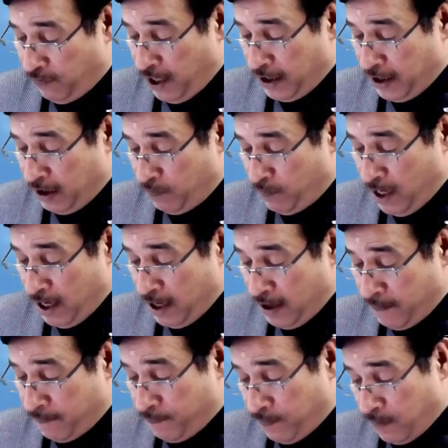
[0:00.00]
it by
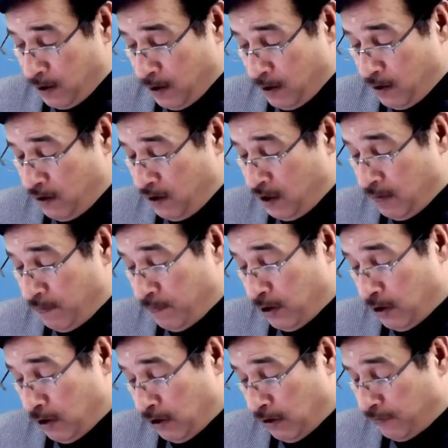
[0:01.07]
number
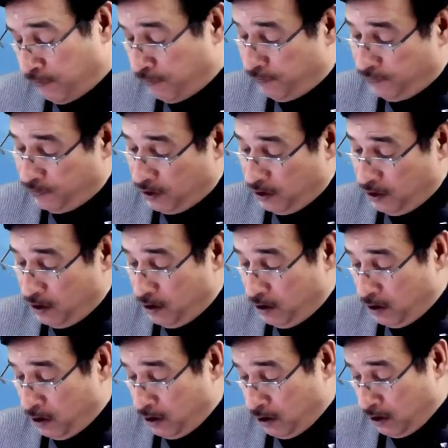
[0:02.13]
of
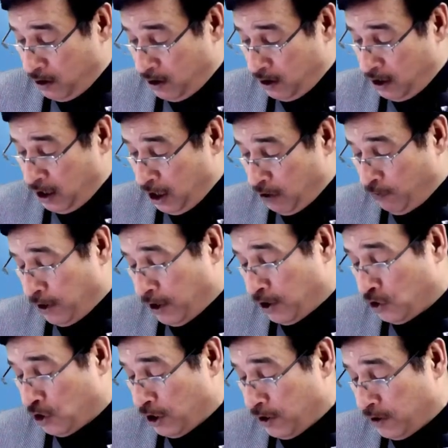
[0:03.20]
equity
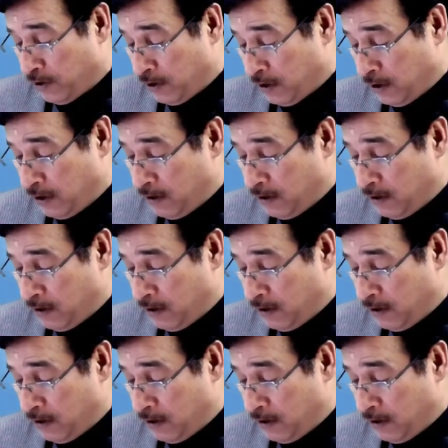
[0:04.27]
shares.